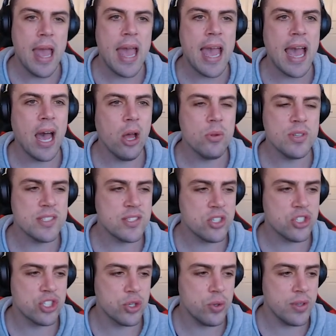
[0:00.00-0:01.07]
How does
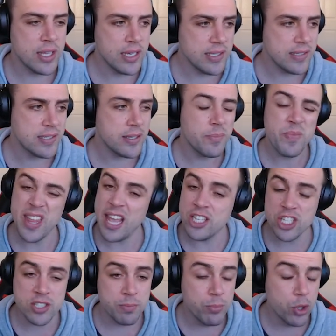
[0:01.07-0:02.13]
it do this? It
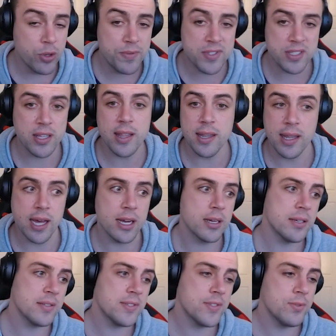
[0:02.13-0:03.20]
just moves to the
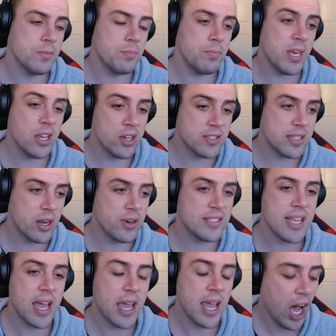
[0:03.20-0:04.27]
lungs because there
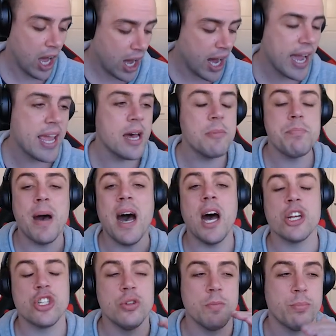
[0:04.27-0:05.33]
is a higher
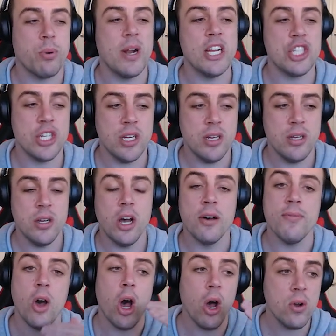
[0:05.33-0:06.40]
partial pressure
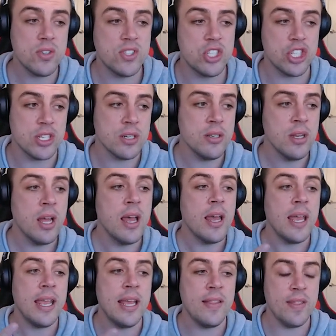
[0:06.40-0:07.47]
of oxygen
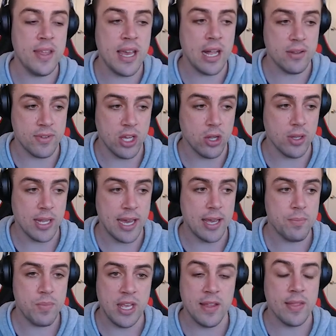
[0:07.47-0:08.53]
in the alveoli,
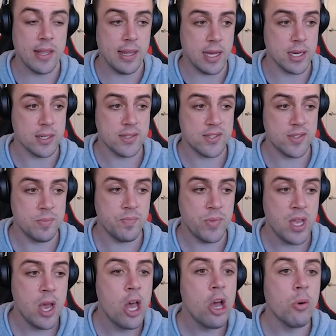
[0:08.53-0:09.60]
in the lungs,
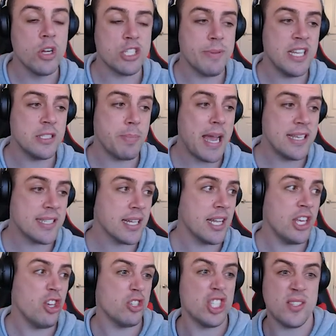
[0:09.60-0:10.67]
which means
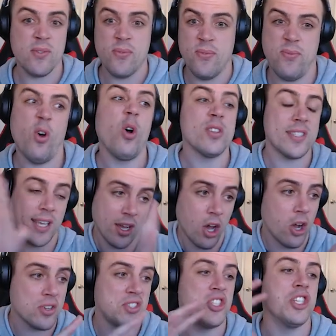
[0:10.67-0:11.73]
basically you're just forcing
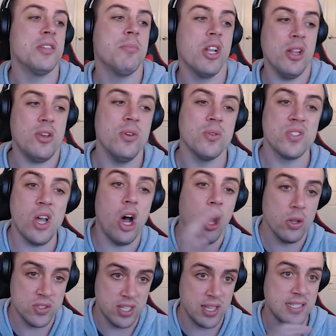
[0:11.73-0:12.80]
oxygen molecules
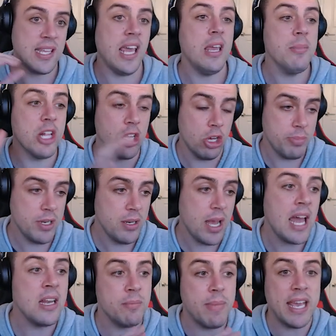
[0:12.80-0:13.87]
onto this hemoglobin
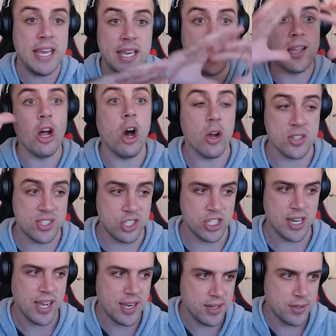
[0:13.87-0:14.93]
and making it
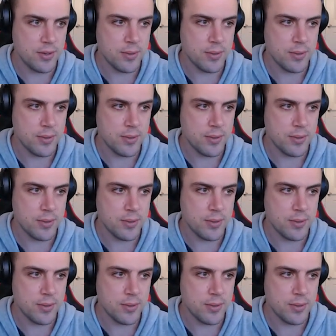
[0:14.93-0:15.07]
oxygenated.